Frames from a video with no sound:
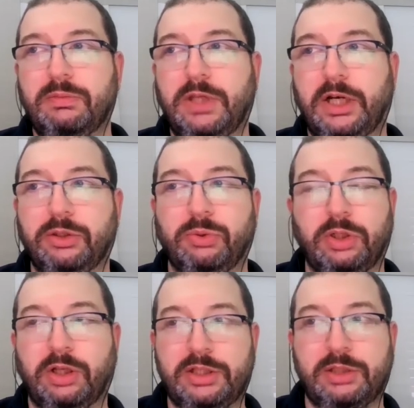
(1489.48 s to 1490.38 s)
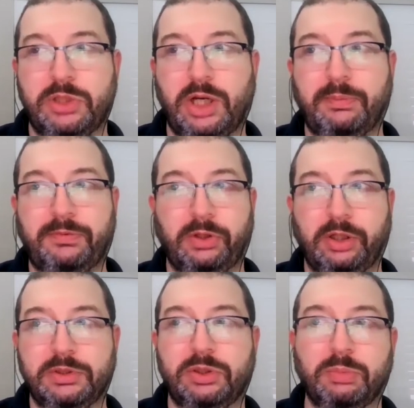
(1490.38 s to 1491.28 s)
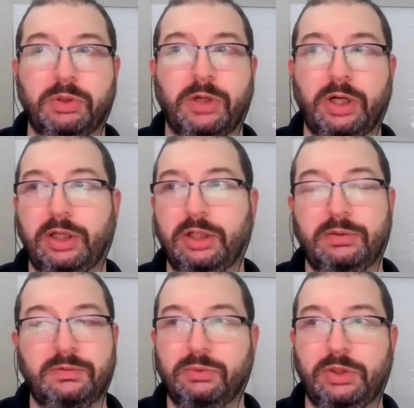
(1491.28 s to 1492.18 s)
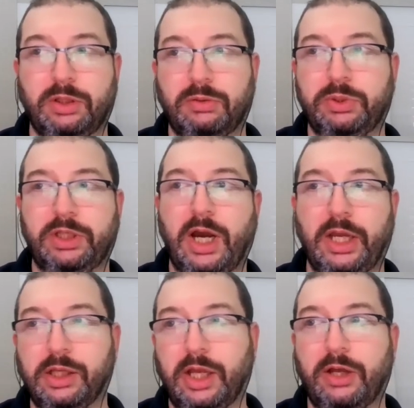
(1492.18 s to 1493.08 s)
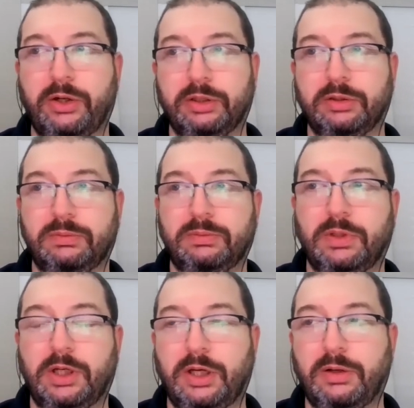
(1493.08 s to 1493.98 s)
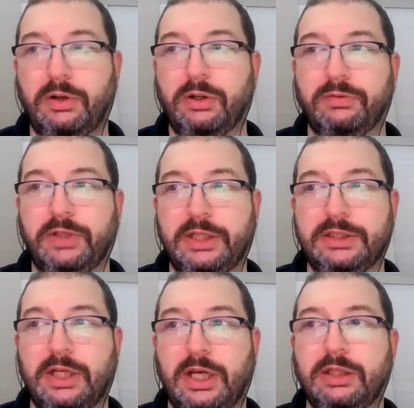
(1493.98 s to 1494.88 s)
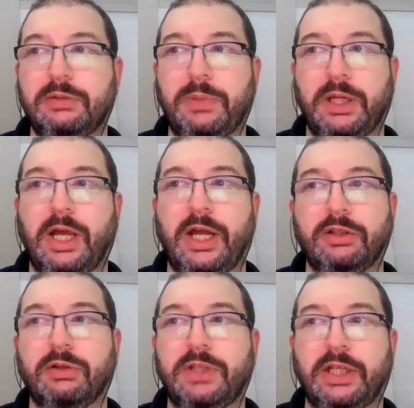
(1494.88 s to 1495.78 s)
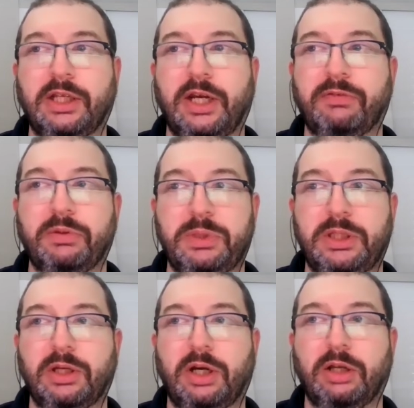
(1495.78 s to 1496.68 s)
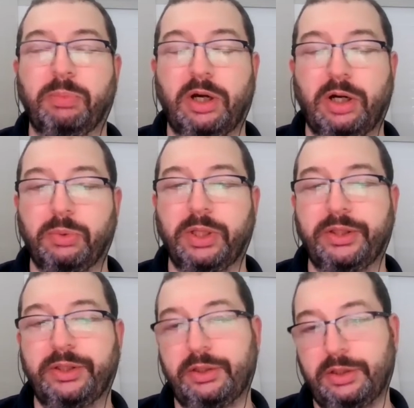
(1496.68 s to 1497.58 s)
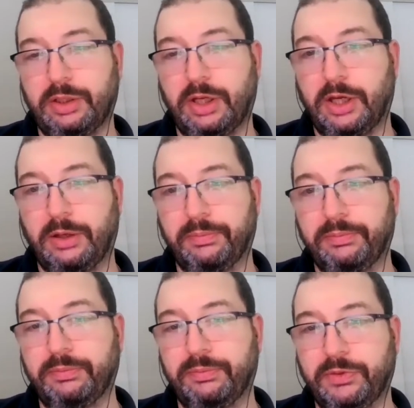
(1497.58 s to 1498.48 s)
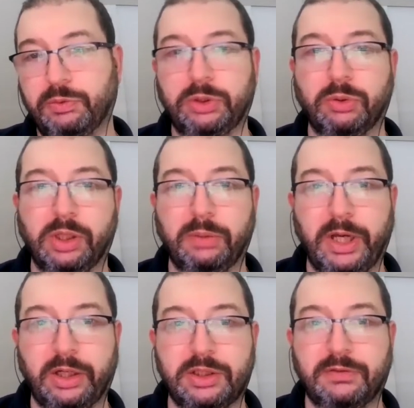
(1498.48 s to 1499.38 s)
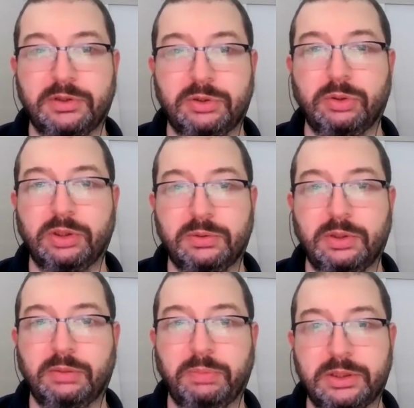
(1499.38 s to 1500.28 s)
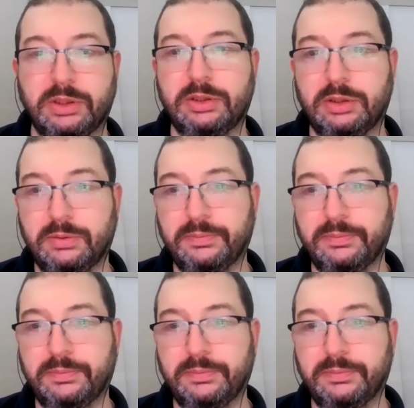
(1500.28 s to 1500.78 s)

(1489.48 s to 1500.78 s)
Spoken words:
they're doing an awesome job for a consumer market, with the iCloud and all of that side. But I don't know if that can ever be on par with what Google and Microsoft is doing in business.